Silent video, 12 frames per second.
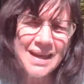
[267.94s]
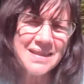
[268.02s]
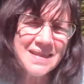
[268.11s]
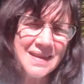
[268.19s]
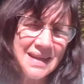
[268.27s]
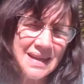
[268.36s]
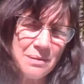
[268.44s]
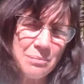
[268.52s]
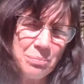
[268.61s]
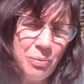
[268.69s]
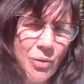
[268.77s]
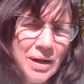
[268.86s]

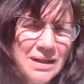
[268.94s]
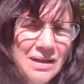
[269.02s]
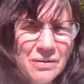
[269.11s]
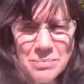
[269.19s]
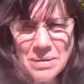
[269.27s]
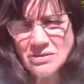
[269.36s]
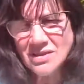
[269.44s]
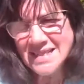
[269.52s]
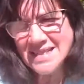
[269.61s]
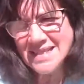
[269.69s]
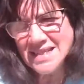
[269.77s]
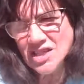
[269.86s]
The point of a middle
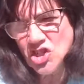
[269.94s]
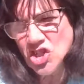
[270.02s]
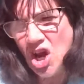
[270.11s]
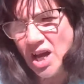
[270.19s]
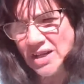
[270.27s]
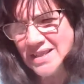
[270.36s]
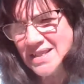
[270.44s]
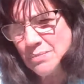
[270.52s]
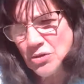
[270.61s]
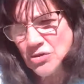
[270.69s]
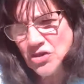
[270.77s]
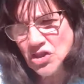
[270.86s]
distance shot, it's
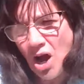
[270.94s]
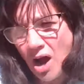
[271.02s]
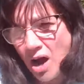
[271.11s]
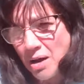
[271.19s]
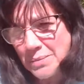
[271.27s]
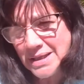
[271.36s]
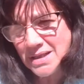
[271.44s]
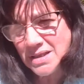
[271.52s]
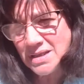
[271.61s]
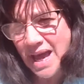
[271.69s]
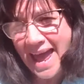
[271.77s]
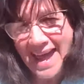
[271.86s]
the most
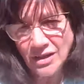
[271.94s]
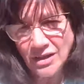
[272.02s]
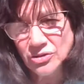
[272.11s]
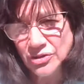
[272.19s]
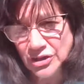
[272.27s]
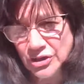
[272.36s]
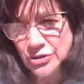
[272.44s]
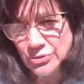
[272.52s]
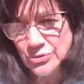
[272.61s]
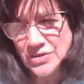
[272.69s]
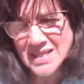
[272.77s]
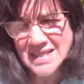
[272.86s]
common angle
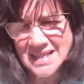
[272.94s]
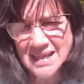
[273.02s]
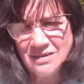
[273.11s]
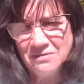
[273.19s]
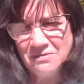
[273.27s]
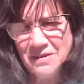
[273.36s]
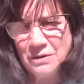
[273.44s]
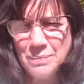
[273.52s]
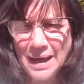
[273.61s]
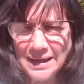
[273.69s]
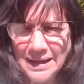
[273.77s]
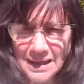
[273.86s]
used in
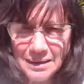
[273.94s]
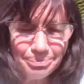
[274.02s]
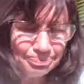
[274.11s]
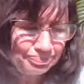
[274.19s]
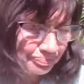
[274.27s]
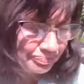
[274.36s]
filmmaking.